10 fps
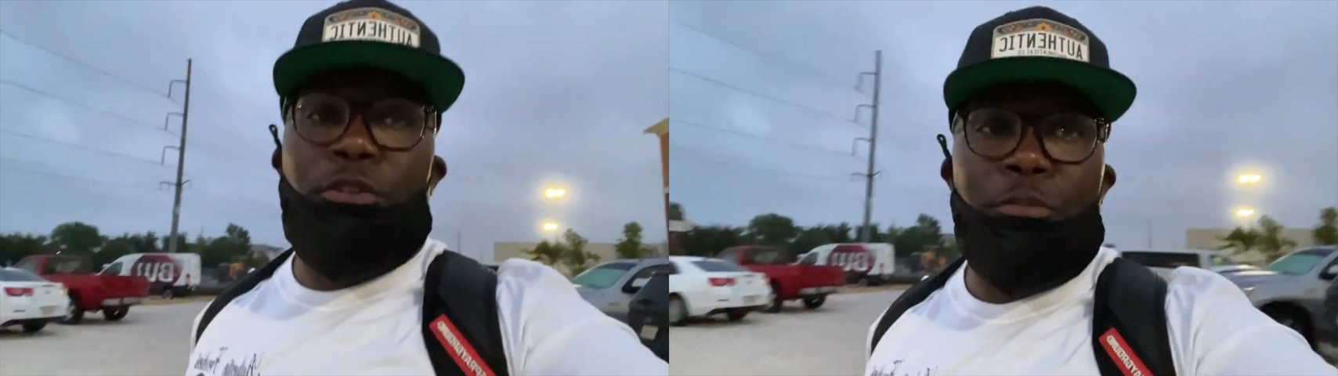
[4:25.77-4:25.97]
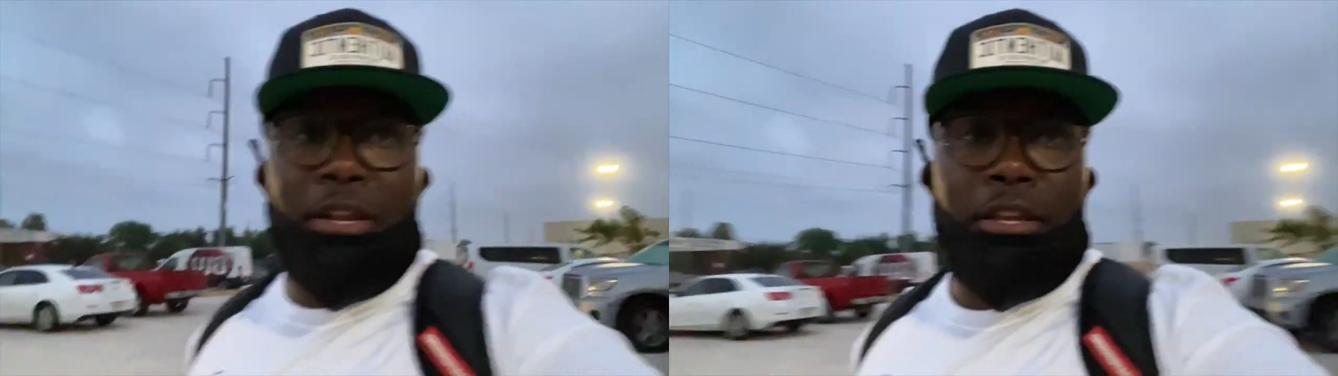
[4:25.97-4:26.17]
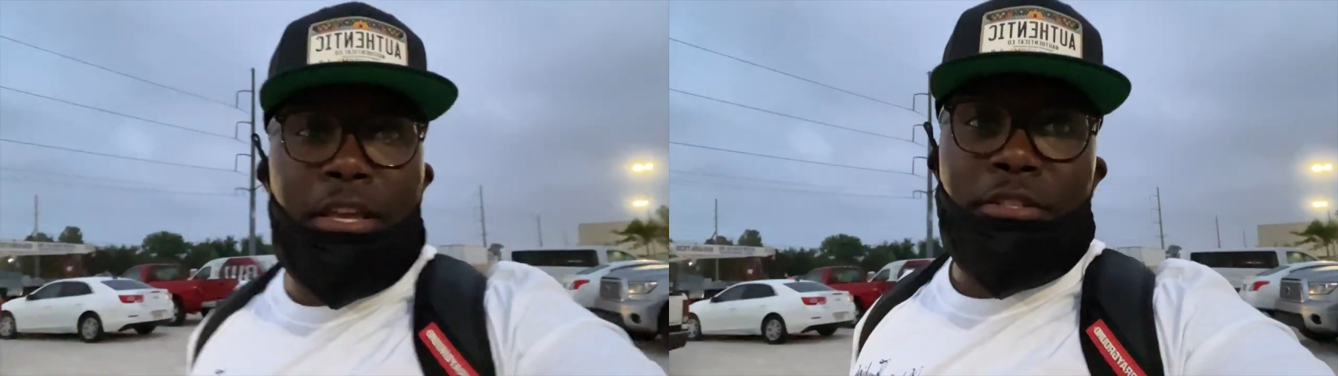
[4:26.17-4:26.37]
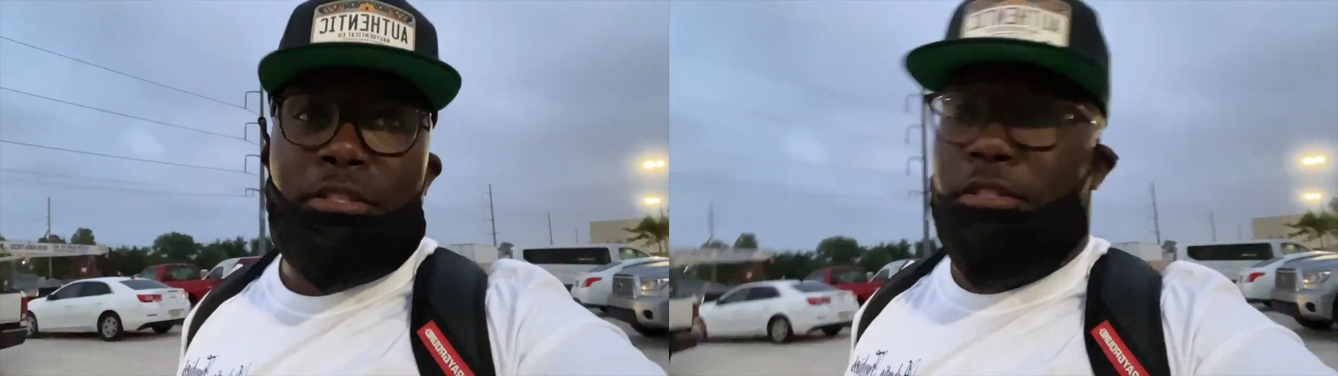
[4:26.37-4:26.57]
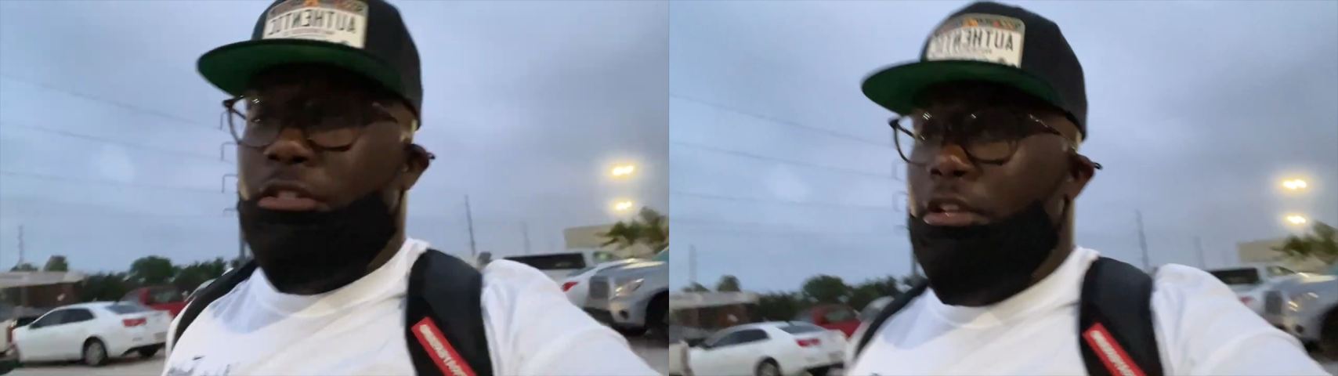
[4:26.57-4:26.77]
we about to catch
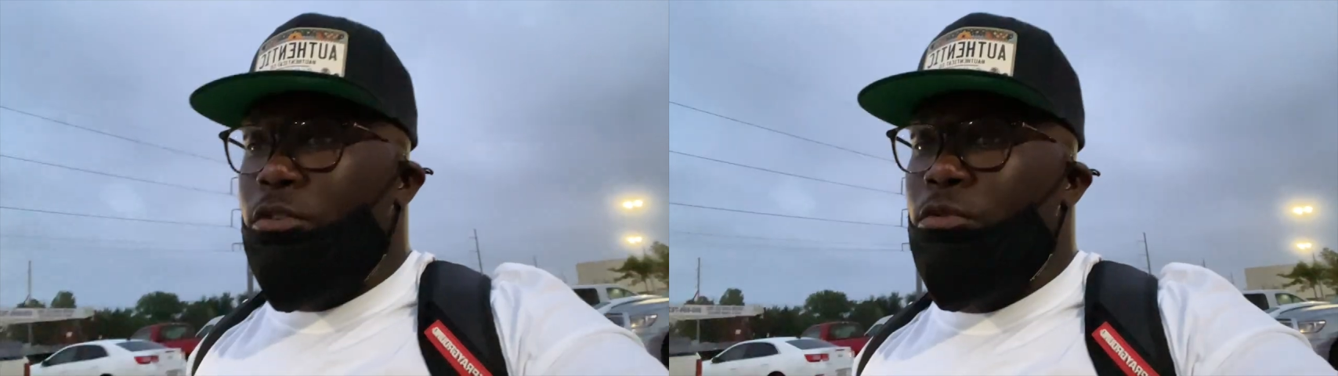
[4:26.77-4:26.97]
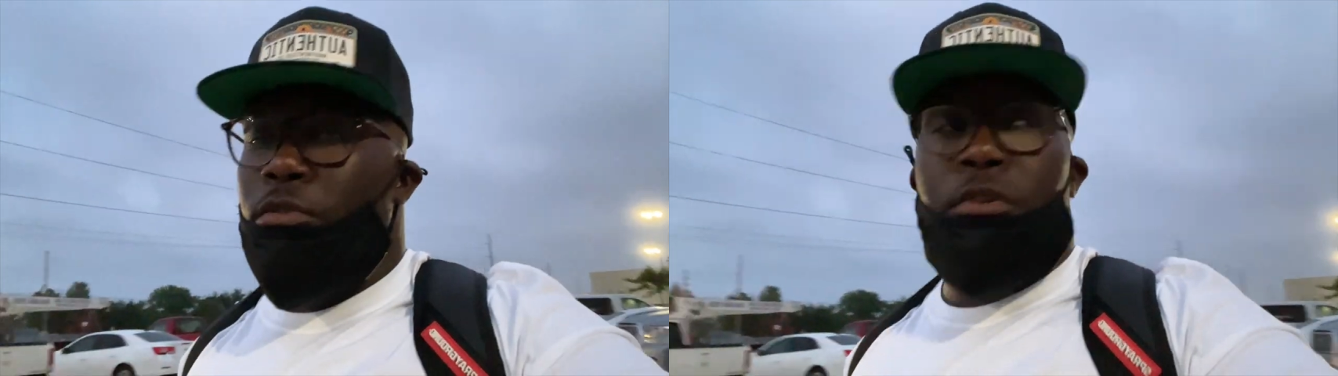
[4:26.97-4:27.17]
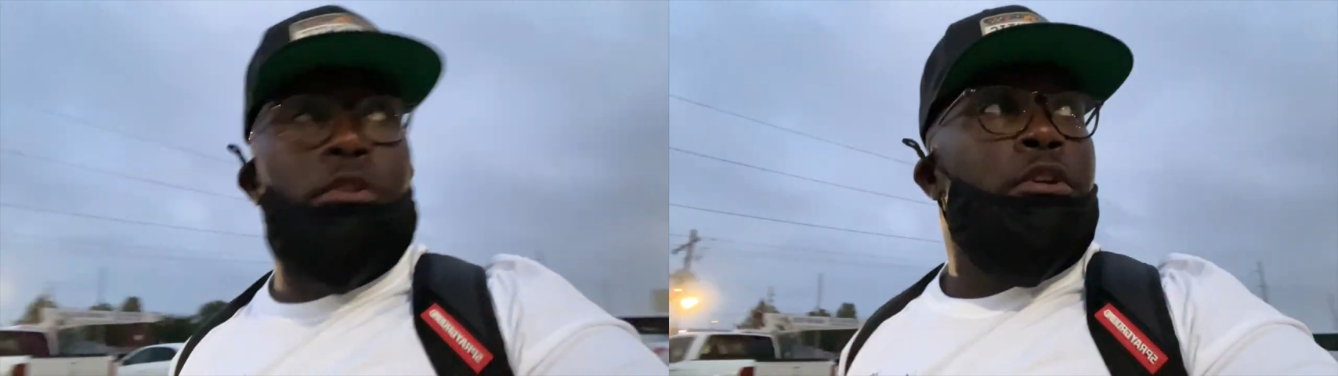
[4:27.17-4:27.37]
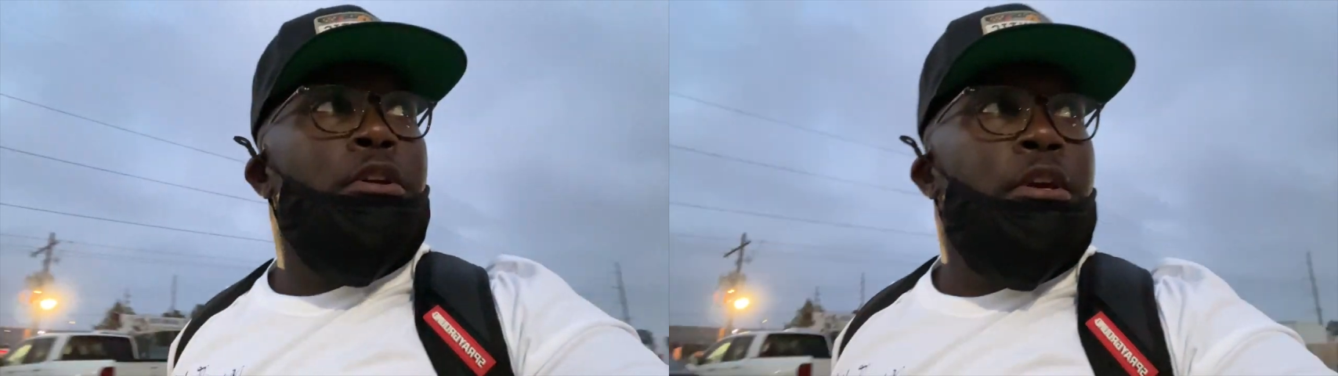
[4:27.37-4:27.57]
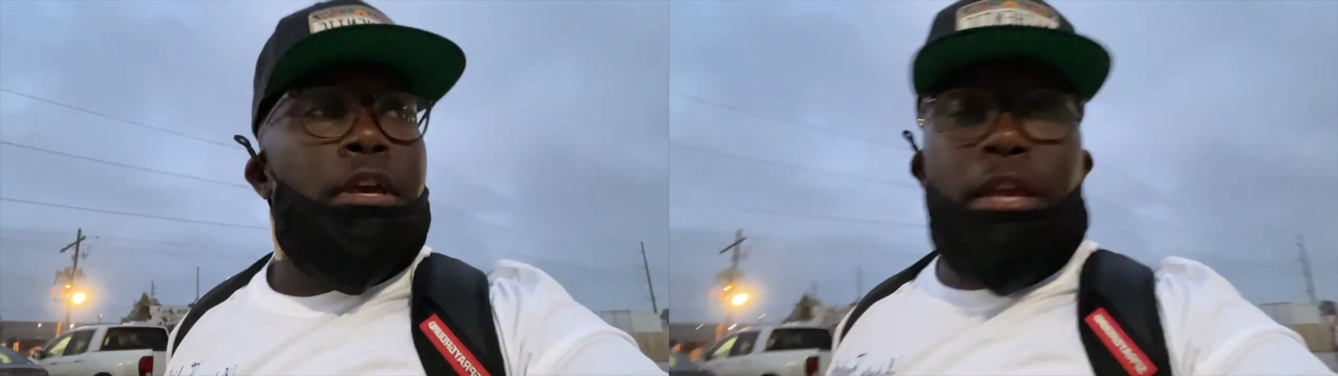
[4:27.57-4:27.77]
this shuttle,
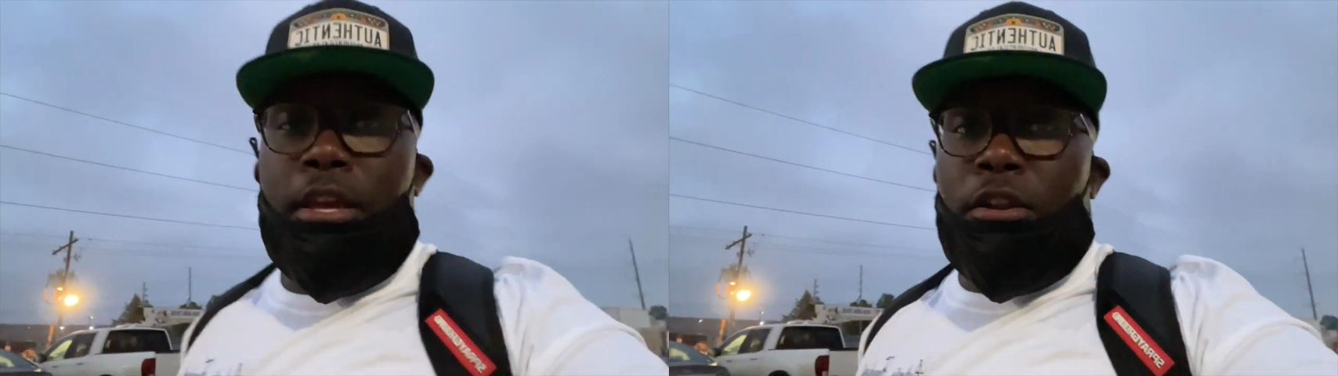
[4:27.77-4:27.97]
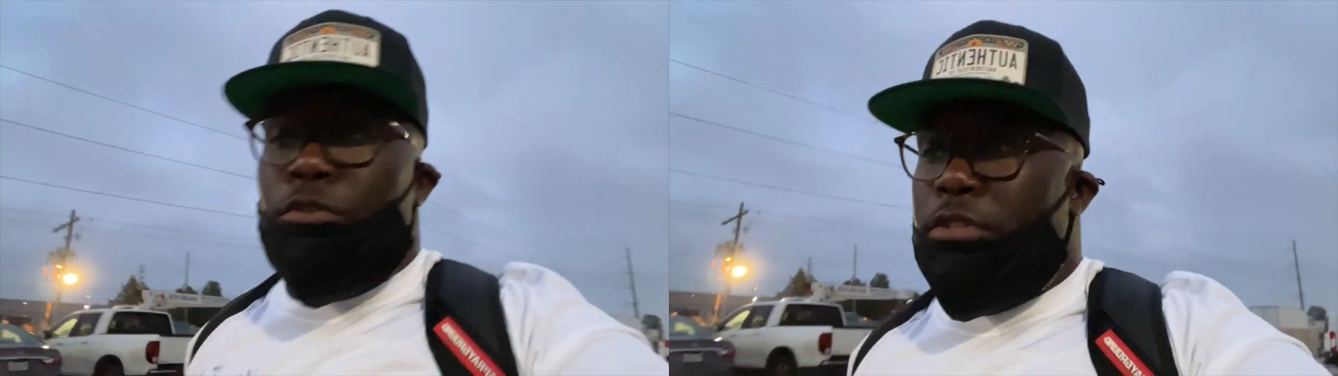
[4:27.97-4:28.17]
head on